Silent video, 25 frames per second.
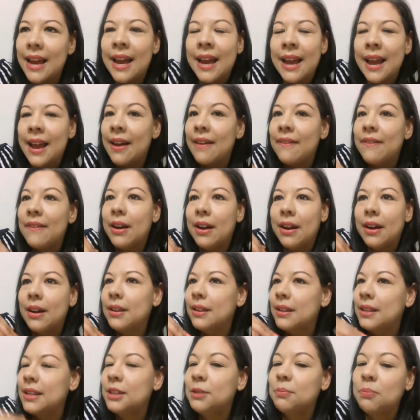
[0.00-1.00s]
I have
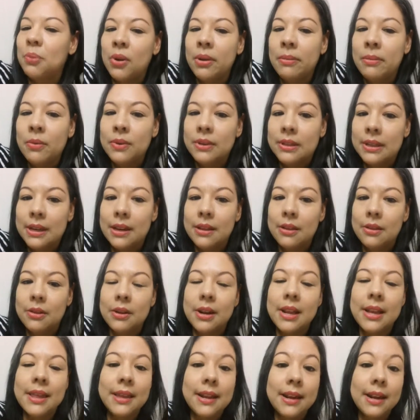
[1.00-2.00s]
this appointment was at
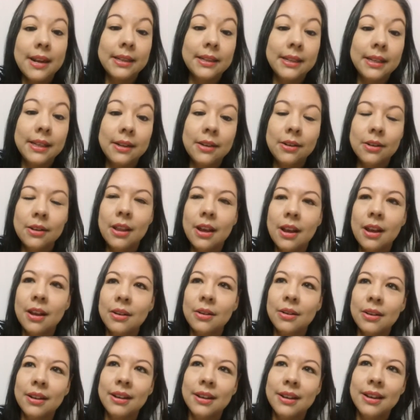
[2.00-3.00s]
8:30, and then at 10
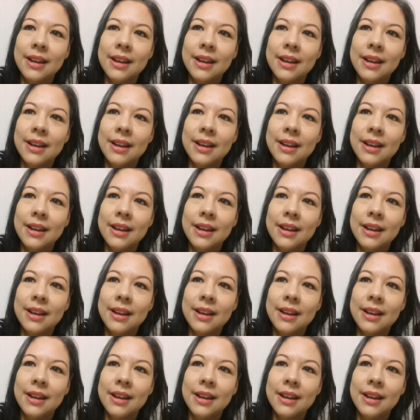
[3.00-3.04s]
o'clock,